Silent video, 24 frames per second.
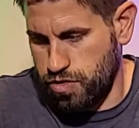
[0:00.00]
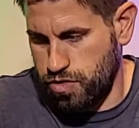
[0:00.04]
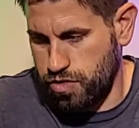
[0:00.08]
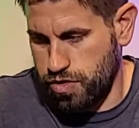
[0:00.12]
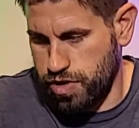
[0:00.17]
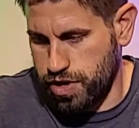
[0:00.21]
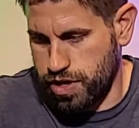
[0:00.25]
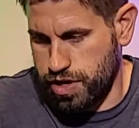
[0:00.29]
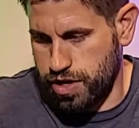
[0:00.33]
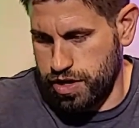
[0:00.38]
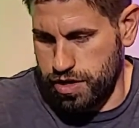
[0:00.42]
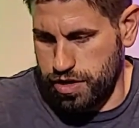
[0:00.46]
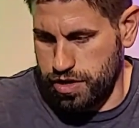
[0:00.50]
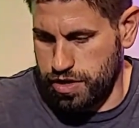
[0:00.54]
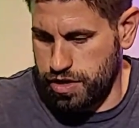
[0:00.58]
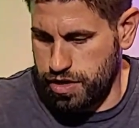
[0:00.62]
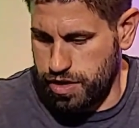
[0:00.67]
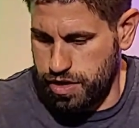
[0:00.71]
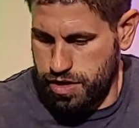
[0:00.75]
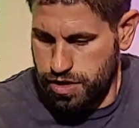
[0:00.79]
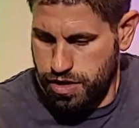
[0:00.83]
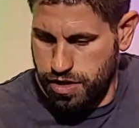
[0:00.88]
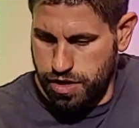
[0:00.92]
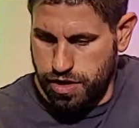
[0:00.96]
Quick and
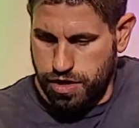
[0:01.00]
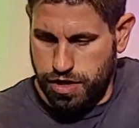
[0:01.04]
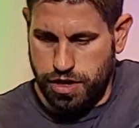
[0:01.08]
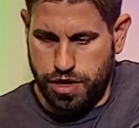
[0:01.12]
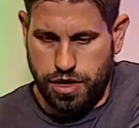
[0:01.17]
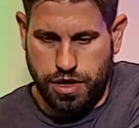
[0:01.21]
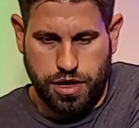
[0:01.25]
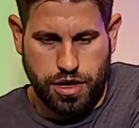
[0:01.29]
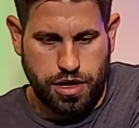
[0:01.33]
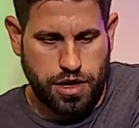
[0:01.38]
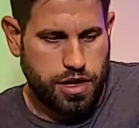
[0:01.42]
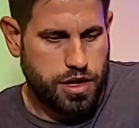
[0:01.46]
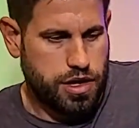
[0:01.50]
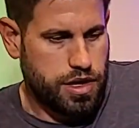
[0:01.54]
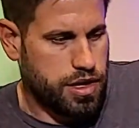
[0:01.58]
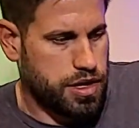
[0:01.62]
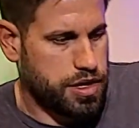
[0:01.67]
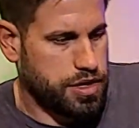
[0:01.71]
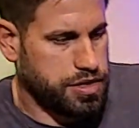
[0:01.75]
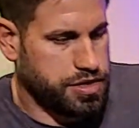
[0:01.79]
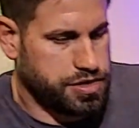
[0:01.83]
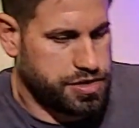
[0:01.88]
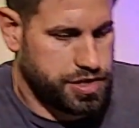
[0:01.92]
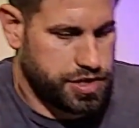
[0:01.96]

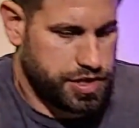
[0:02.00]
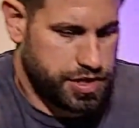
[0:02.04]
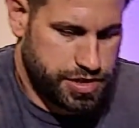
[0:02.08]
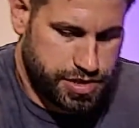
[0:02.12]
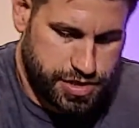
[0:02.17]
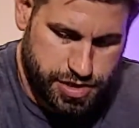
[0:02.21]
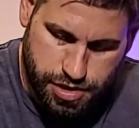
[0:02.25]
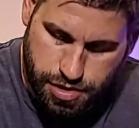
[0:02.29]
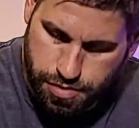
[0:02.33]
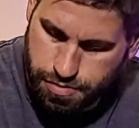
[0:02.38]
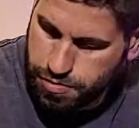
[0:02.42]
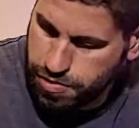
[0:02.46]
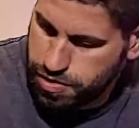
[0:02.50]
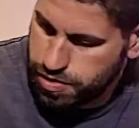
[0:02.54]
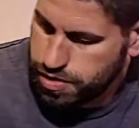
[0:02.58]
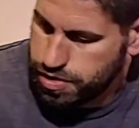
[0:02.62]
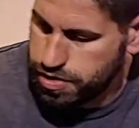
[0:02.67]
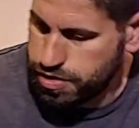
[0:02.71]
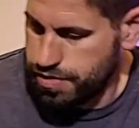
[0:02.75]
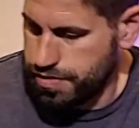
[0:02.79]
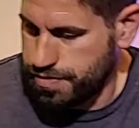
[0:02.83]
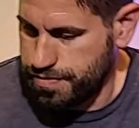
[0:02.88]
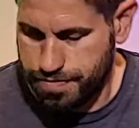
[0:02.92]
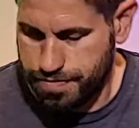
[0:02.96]
easy assembly.